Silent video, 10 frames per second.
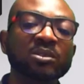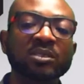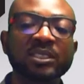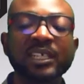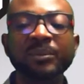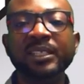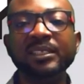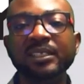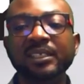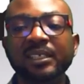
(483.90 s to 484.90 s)
to determine
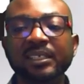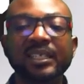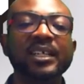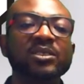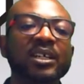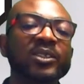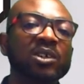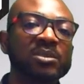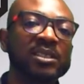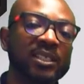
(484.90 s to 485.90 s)
their health
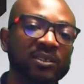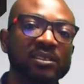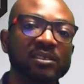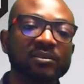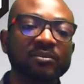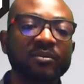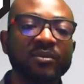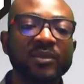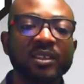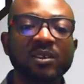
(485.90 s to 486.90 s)
outcome status.
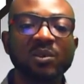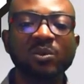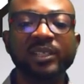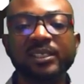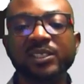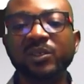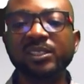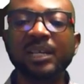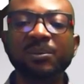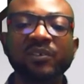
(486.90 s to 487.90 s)
We will now discuss
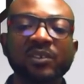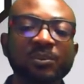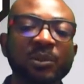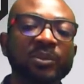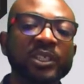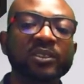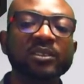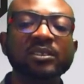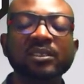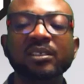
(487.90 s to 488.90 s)
the type of study population
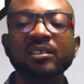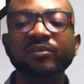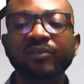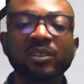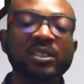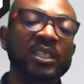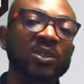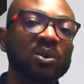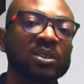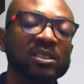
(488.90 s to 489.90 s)
followed in a
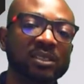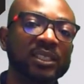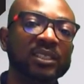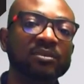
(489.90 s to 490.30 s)
cohort study.